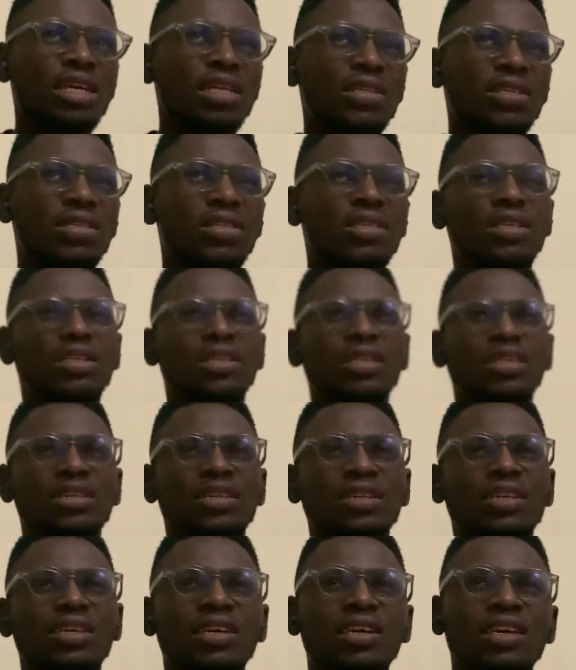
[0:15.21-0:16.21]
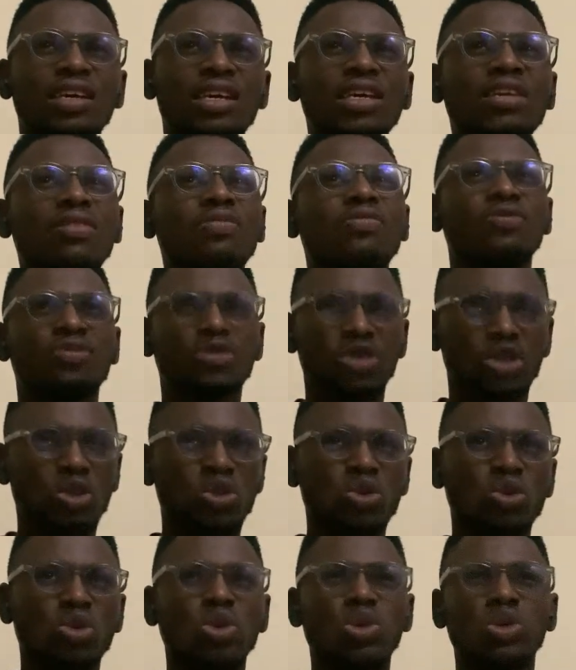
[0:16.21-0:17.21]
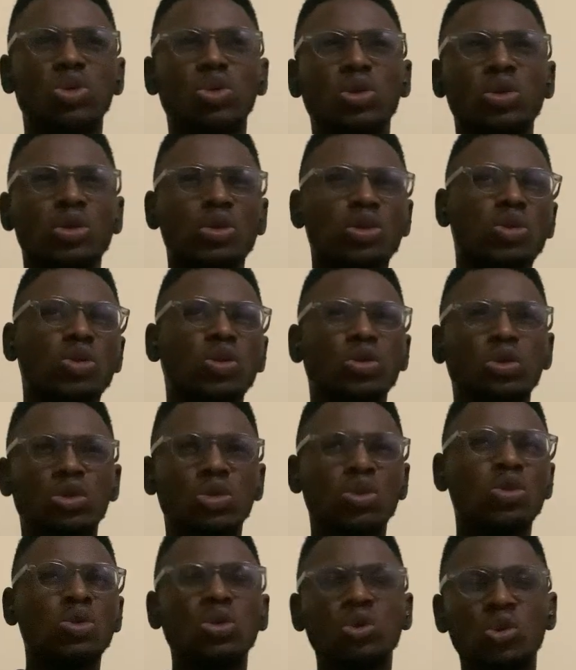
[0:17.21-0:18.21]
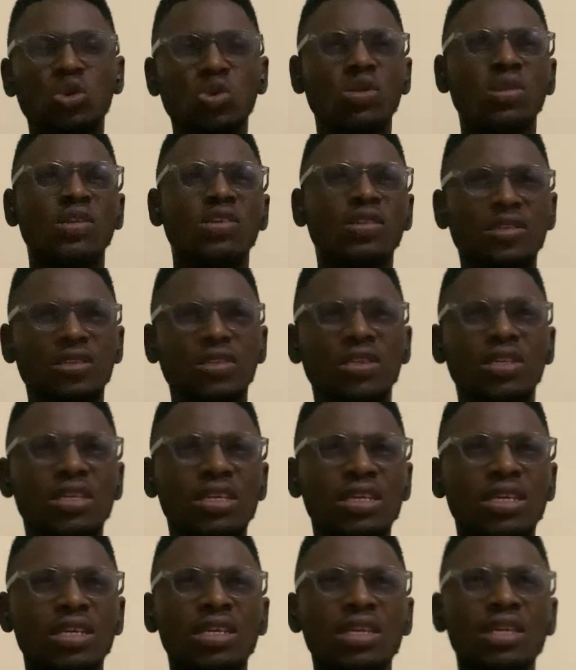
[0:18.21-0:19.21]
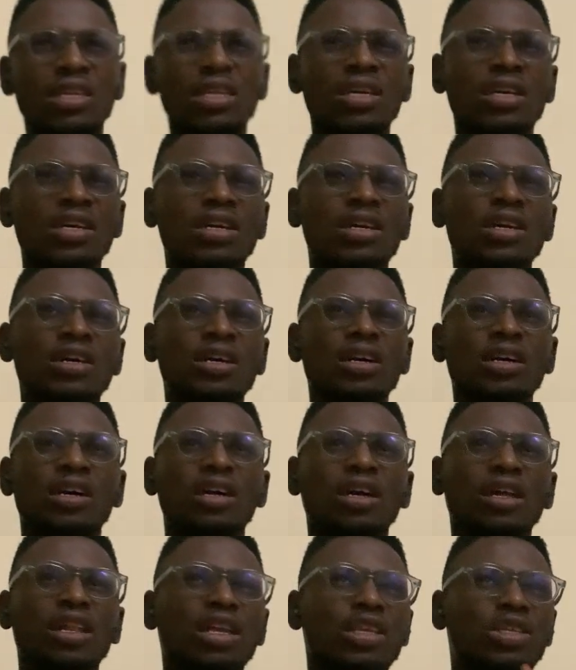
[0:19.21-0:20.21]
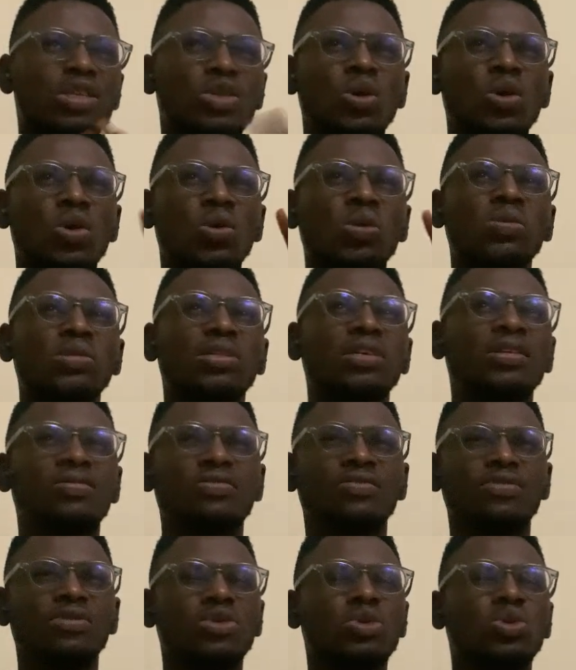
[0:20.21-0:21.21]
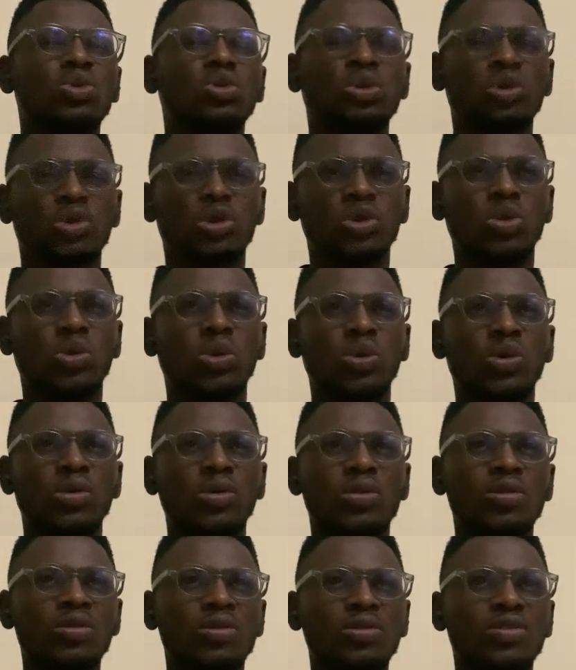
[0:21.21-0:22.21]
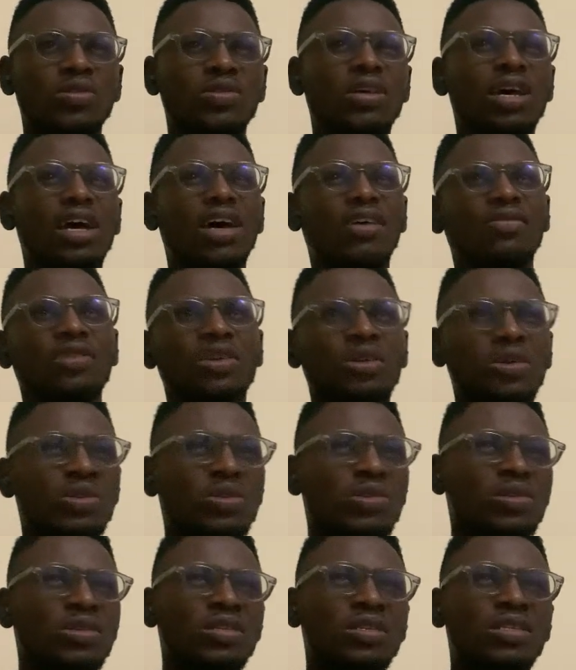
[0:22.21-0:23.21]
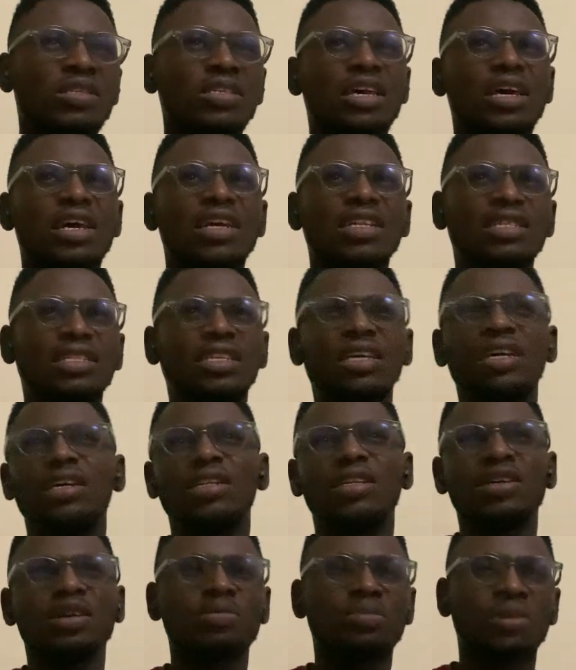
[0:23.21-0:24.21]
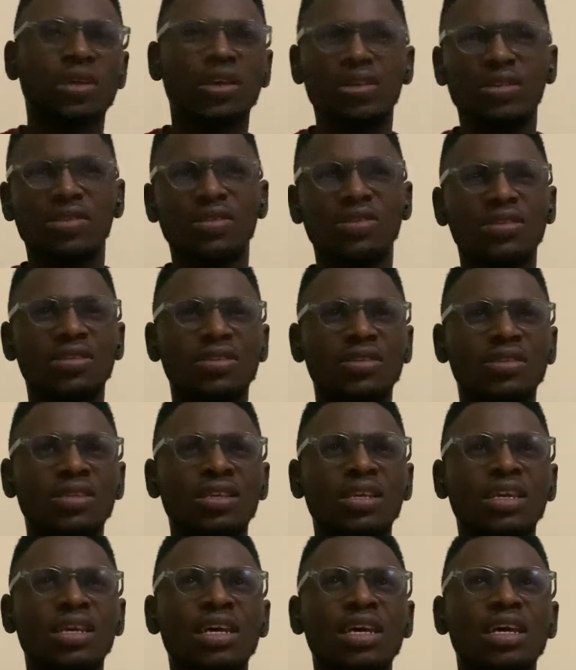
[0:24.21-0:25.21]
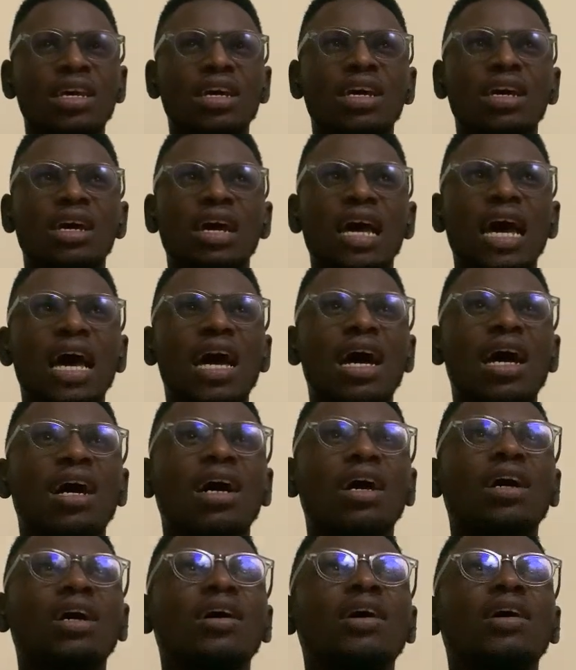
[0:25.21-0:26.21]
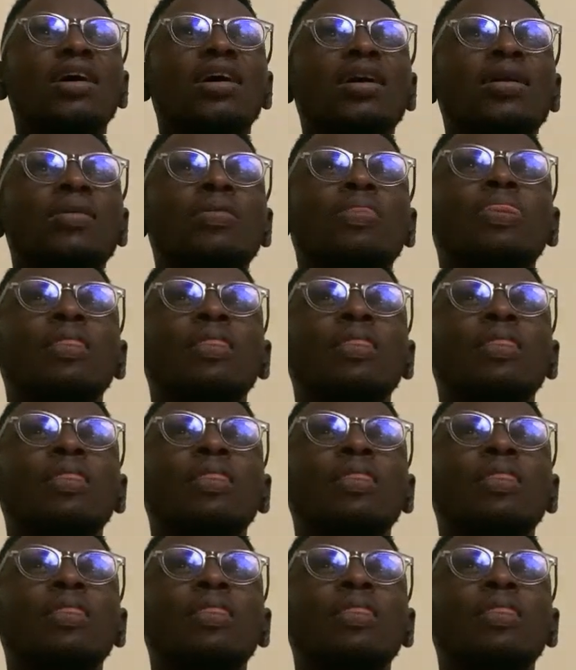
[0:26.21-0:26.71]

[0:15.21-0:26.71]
is the infrastructure you don't usually see. Let's call the infrastructure servers, databases. Uh,